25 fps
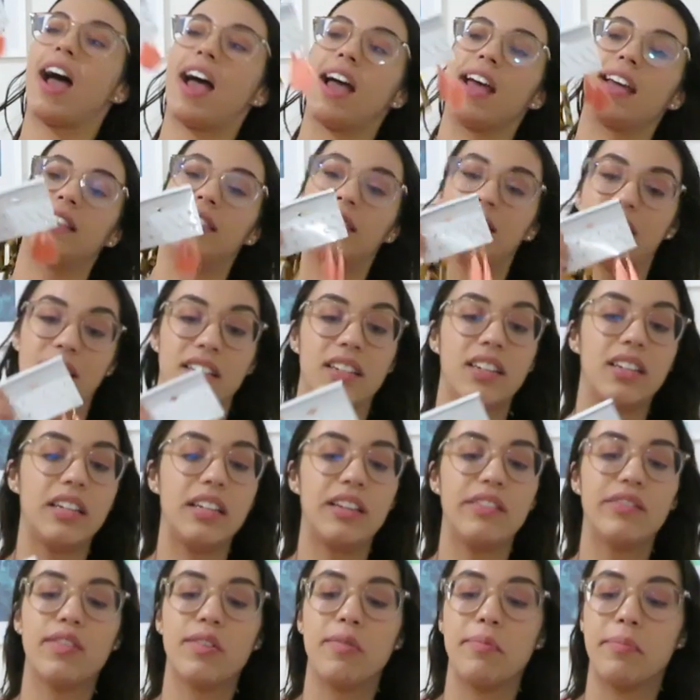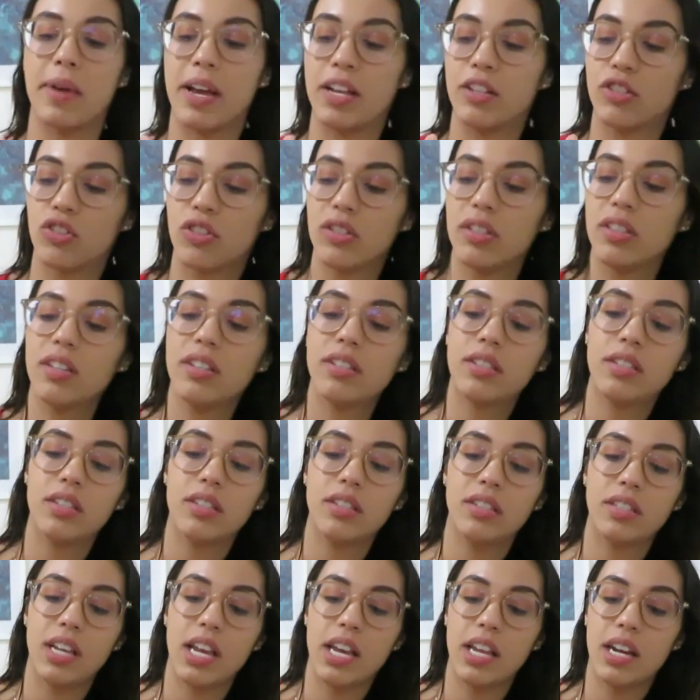I didn't even mention this
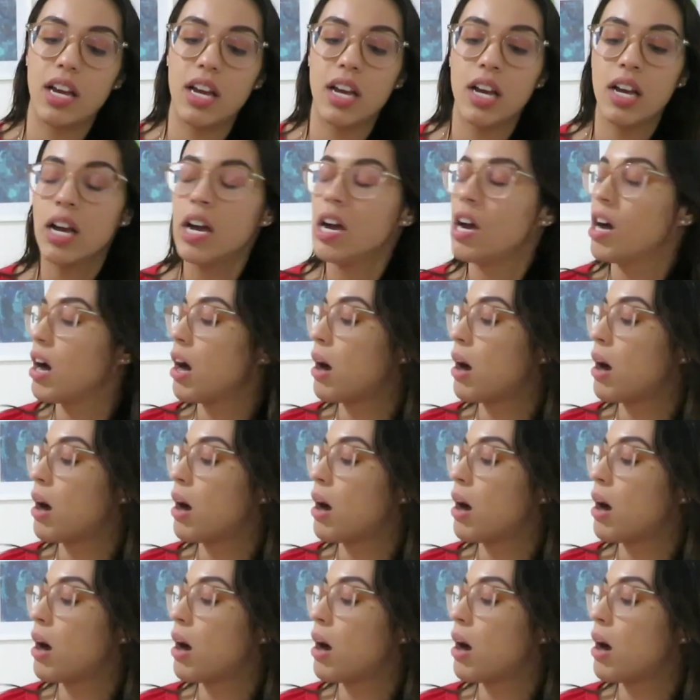to Santa,